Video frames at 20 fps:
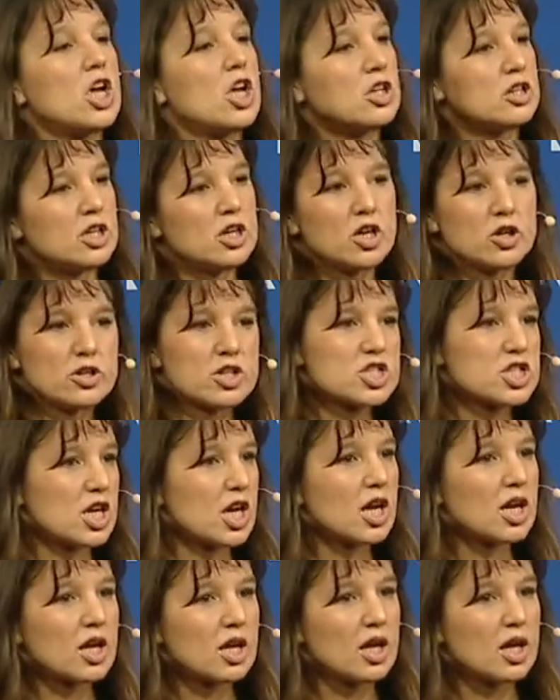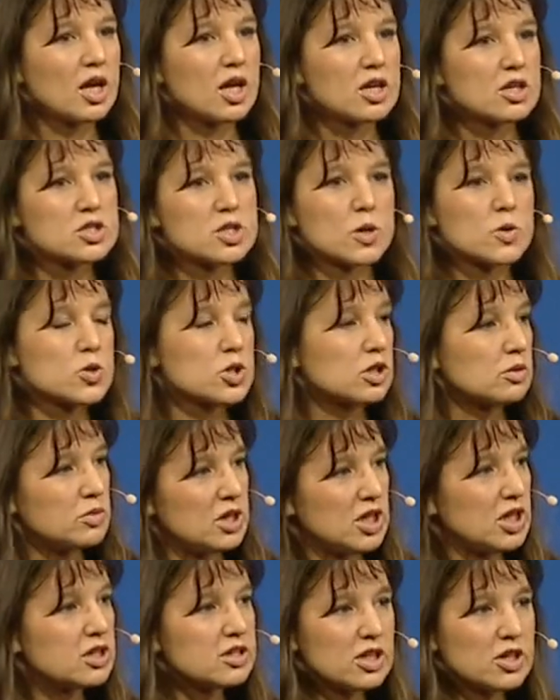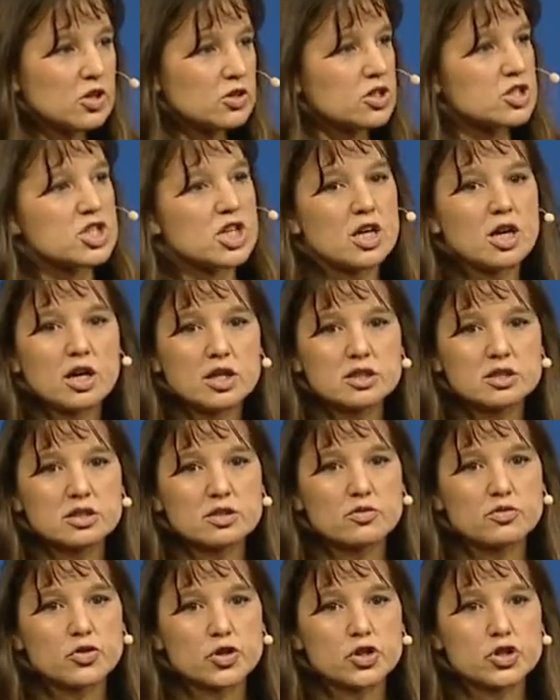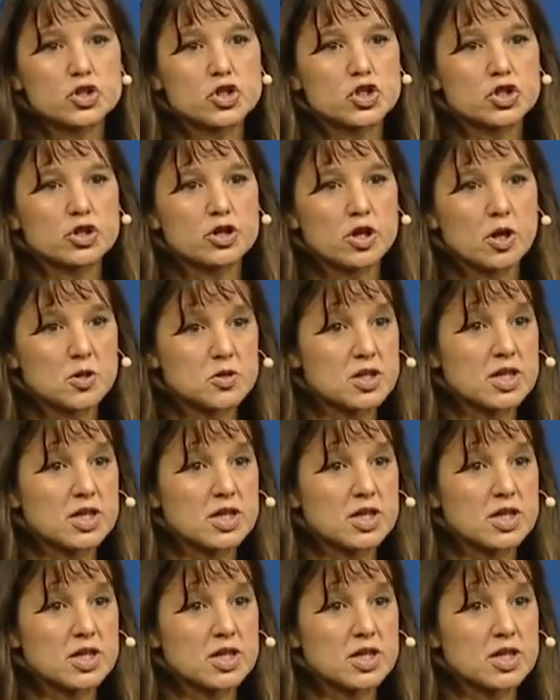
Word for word: they're going to check social media, they're going to check 140journos,